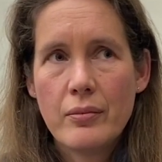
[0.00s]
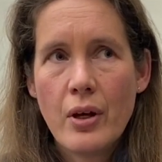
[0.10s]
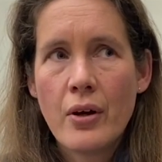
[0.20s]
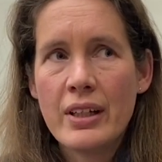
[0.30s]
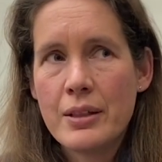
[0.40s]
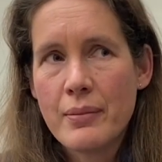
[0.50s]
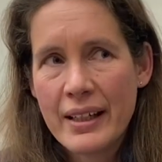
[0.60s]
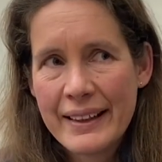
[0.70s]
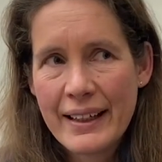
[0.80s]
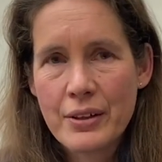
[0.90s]
Early in my
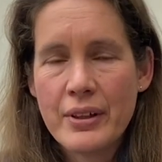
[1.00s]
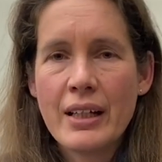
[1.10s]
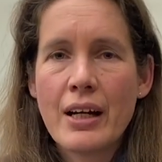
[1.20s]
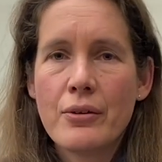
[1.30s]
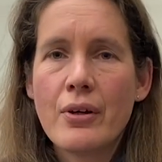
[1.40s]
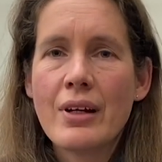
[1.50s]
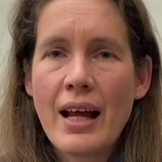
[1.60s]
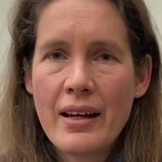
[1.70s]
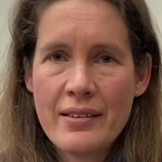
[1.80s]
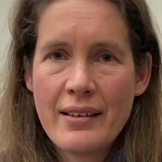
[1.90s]
career, I
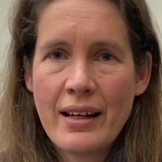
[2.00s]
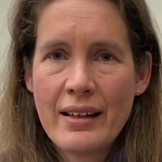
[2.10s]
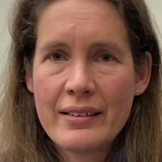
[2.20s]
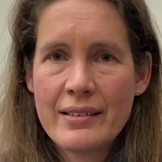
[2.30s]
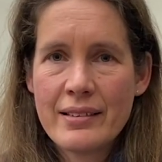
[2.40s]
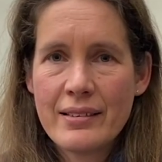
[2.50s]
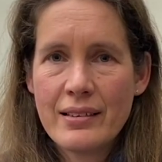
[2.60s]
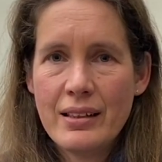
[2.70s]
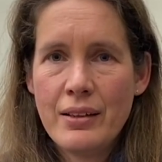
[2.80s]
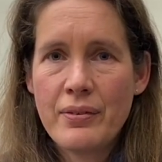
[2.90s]
realized that
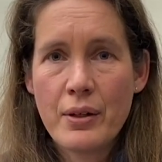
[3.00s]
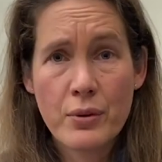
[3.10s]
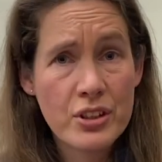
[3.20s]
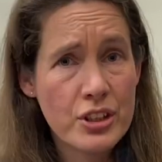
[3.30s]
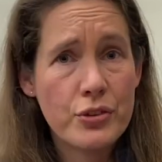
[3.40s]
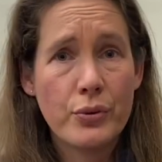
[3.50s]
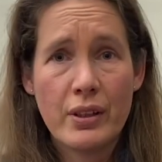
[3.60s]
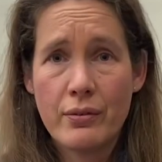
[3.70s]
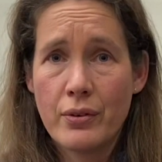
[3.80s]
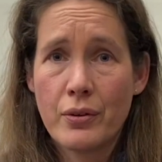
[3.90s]
if I wanted to
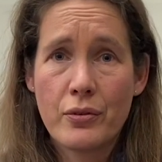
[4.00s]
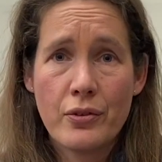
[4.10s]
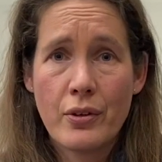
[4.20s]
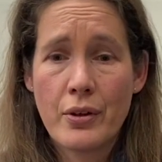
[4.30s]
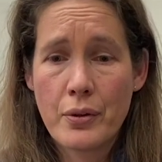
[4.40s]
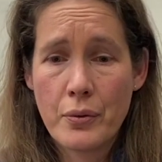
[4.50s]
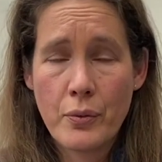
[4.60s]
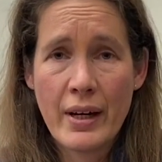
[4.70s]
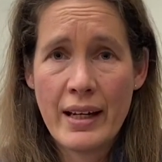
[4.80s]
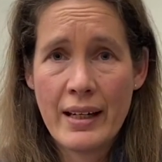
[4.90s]
evolve the
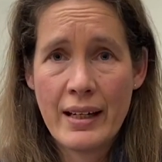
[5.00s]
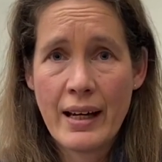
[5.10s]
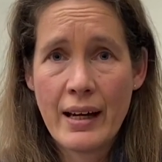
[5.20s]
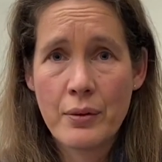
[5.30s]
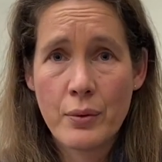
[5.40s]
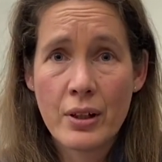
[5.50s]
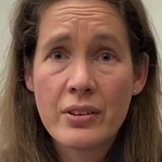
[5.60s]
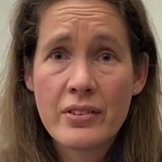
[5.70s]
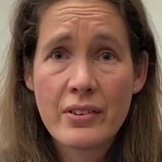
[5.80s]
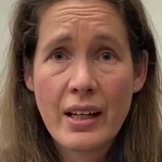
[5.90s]
way I want,